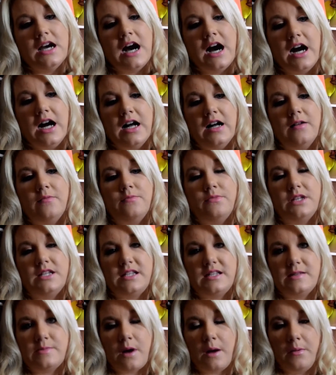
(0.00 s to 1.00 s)

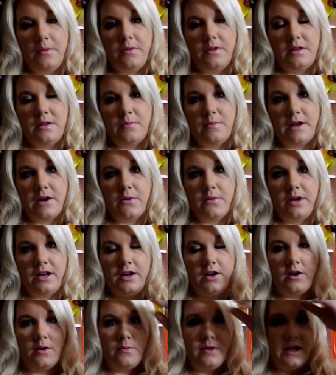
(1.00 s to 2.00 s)
This is probably the better way
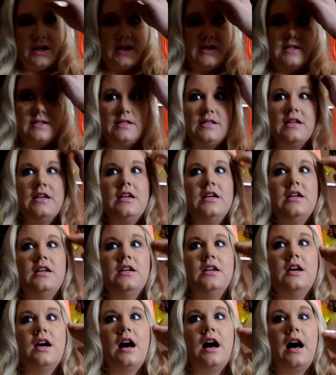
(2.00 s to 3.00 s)
to go, because
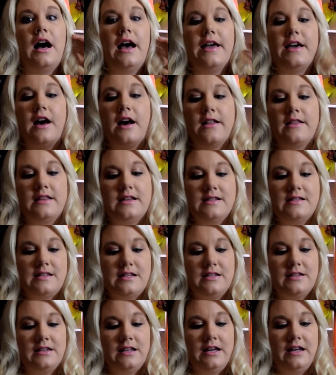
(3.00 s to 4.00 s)
I got this
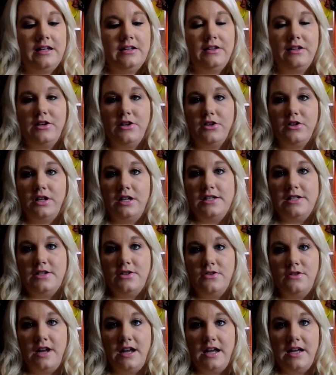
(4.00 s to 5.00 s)
in like literally
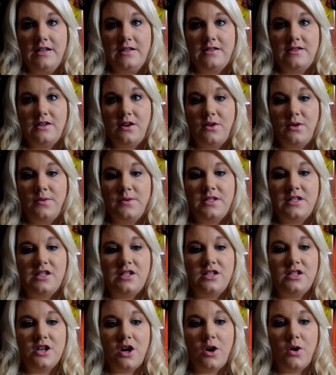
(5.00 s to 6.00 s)
2 days, so it was
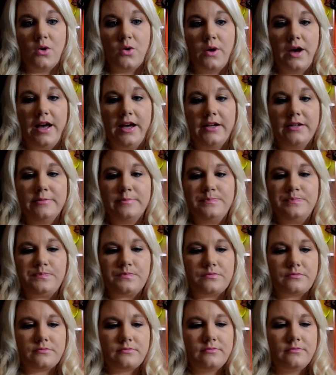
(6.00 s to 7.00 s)
so quick.
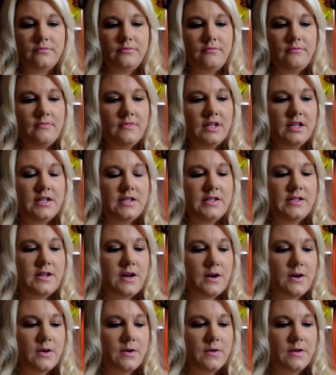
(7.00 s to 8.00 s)

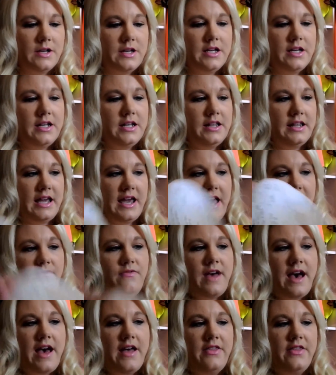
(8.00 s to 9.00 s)
So they
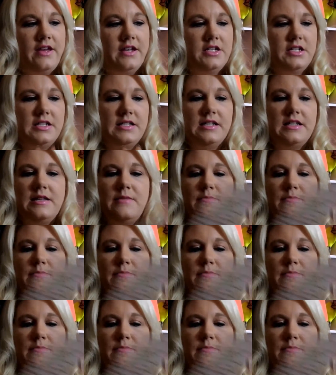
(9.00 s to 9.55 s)
have that, and then just on